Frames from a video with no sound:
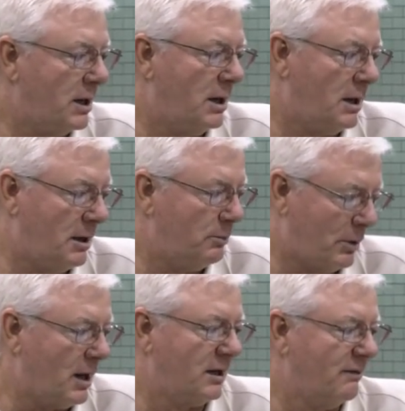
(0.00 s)

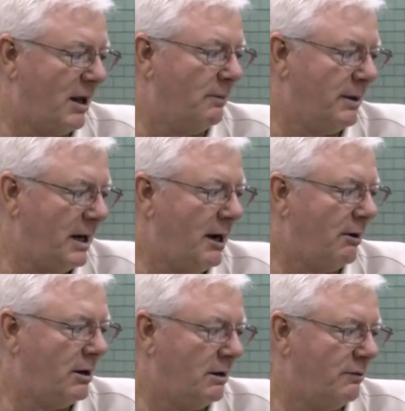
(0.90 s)
product development
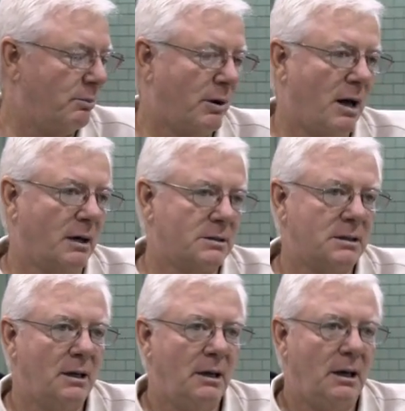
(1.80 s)
area of the products